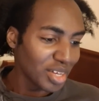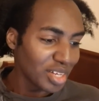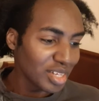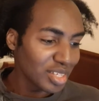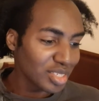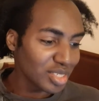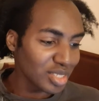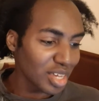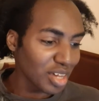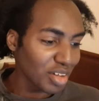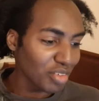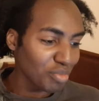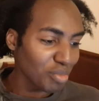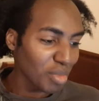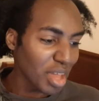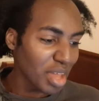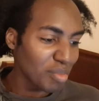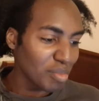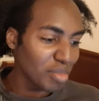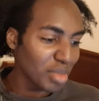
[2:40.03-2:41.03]

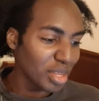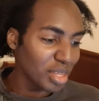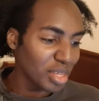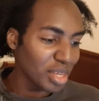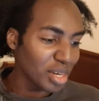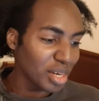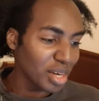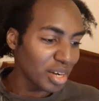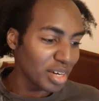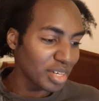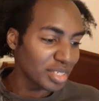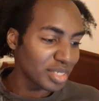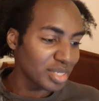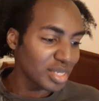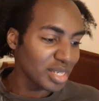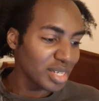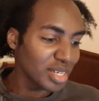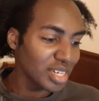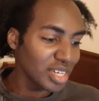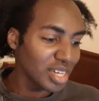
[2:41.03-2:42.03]
Self-made millionaire and
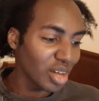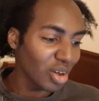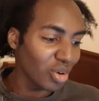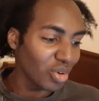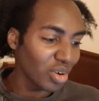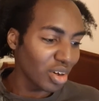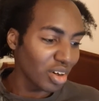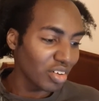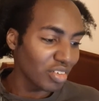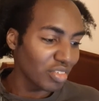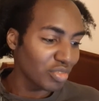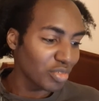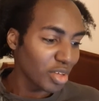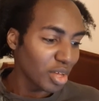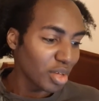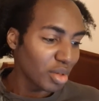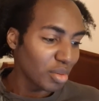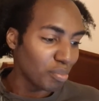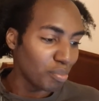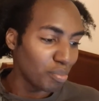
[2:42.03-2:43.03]
CEO of
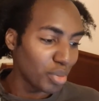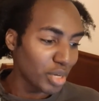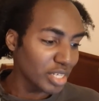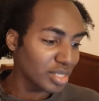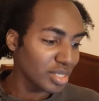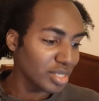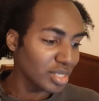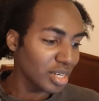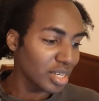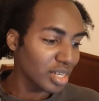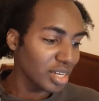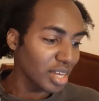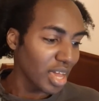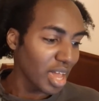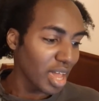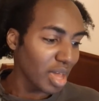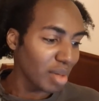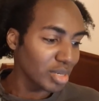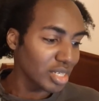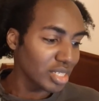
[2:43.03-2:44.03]
Bustling
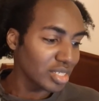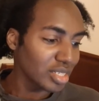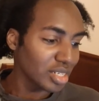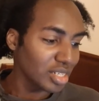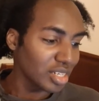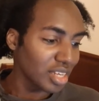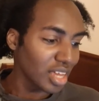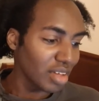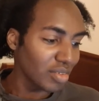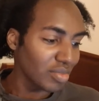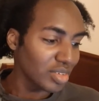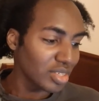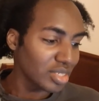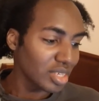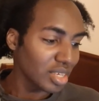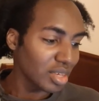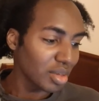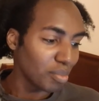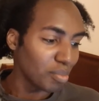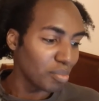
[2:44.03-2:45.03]
Hamilton
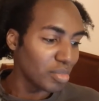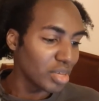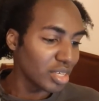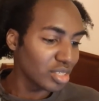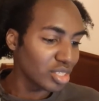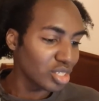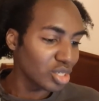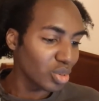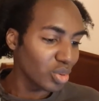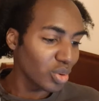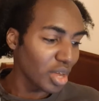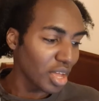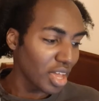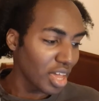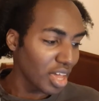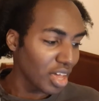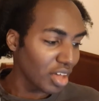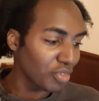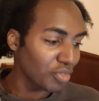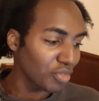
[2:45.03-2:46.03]
Davis Mental
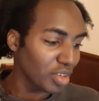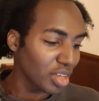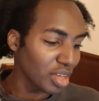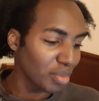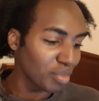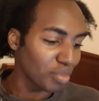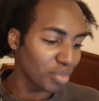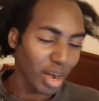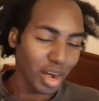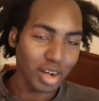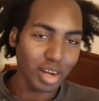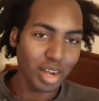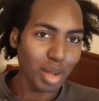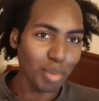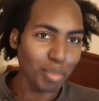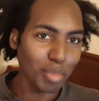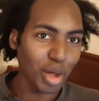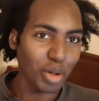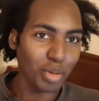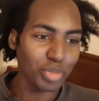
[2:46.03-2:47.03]
Health Empire.
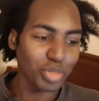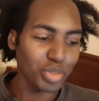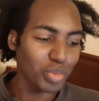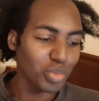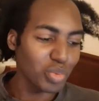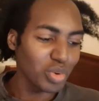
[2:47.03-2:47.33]
Come on through.